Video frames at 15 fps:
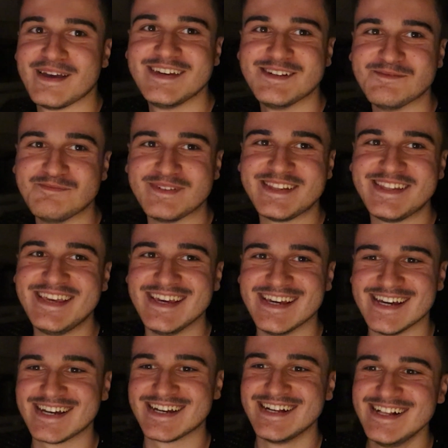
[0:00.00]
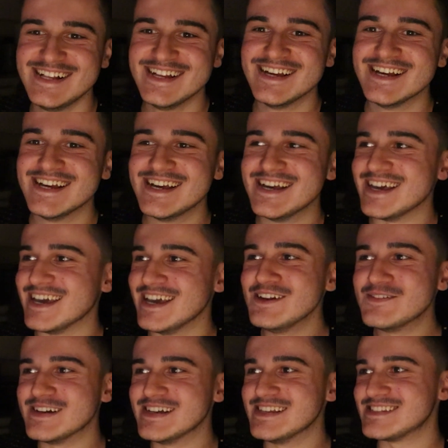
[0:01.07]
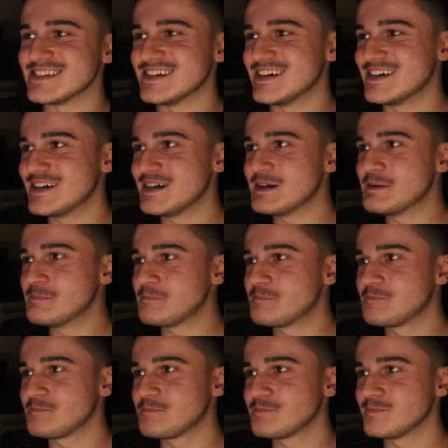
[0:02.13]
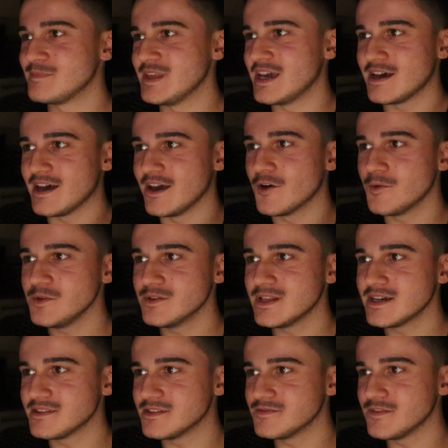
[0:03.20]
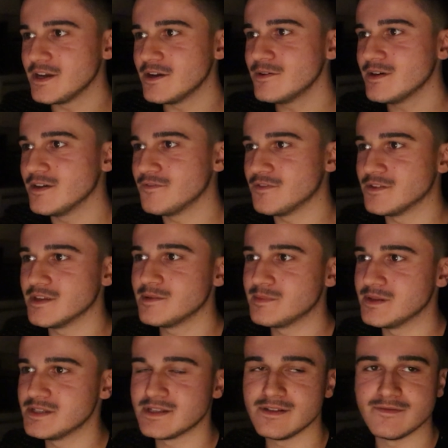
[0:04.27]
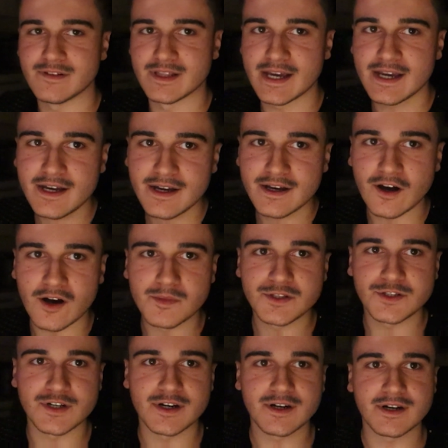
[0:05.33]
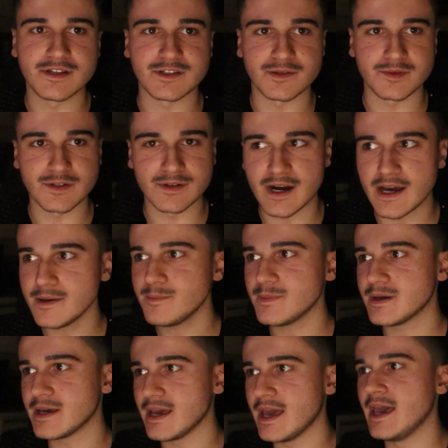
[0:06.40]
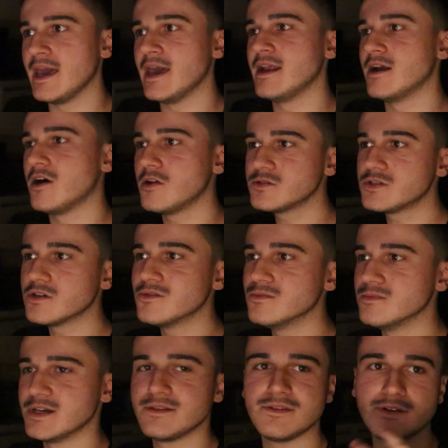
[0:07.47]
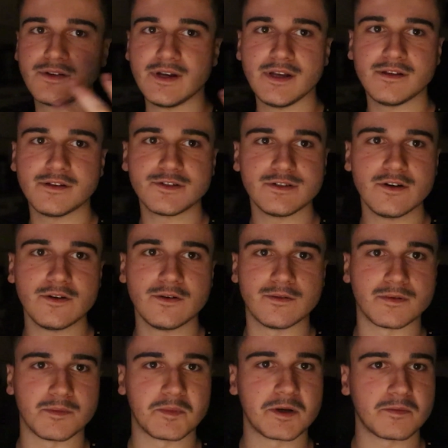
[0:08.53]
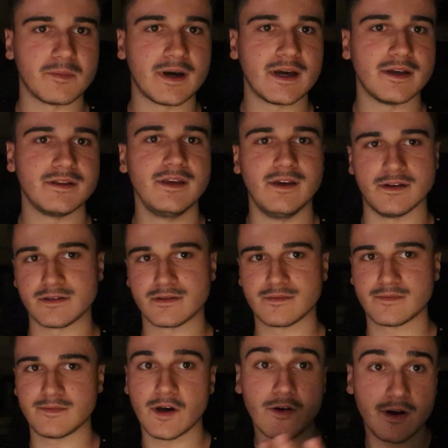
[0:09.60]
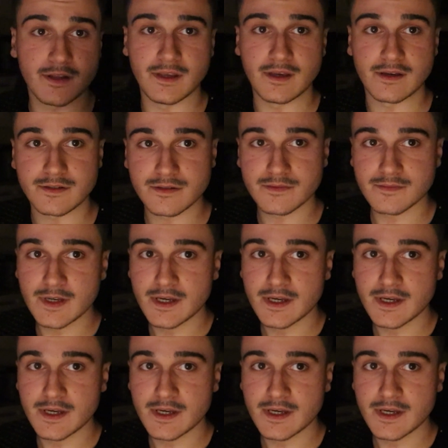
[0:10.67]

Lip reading: But yeah, anyways, yeah, I hope you liked the video. If you did, please leave a like, comment, share, and subscribe, and also let the creators know about my ideas, our ideas.